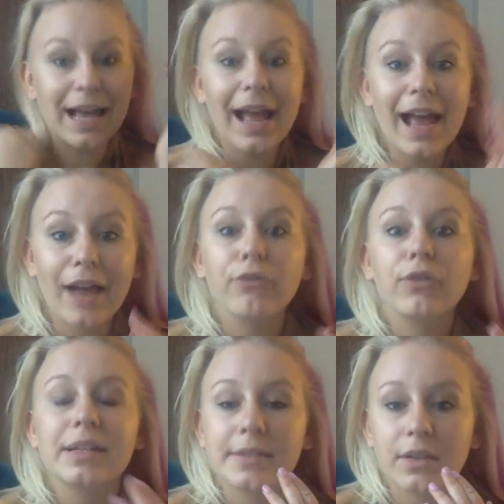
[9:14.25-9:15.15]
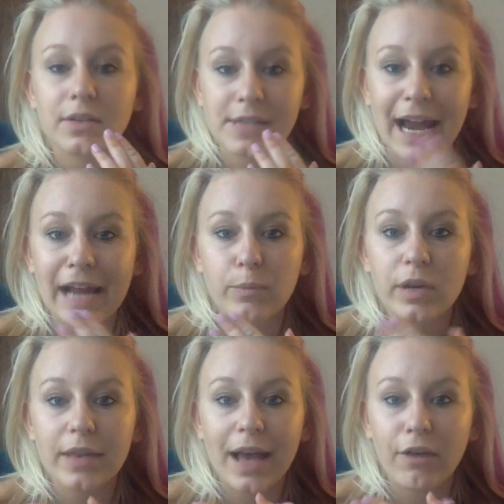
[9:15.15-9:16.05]
that every single time
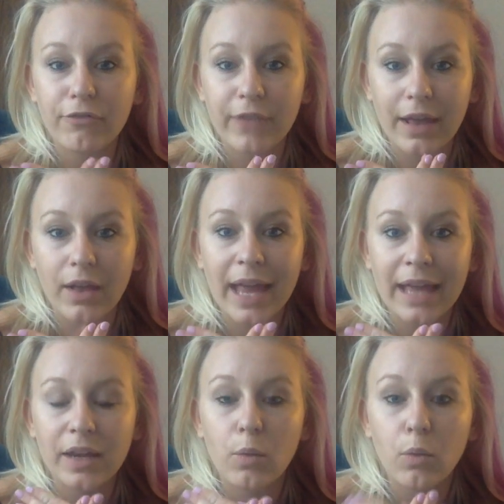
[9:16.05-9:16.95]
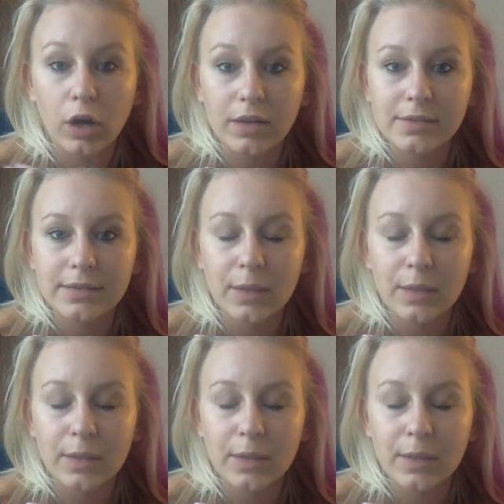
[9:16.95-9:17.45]
without fail, and it works.